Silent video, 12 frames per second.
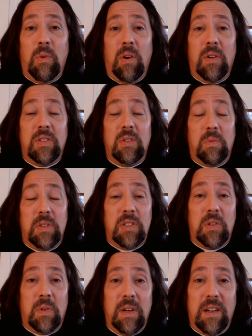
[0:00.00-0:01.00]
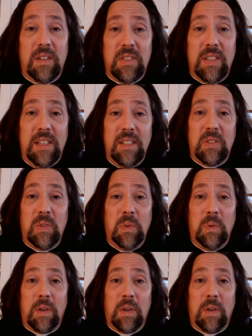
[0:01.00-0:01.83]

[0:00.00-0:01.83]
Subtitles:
We're also restoring our Sunday school.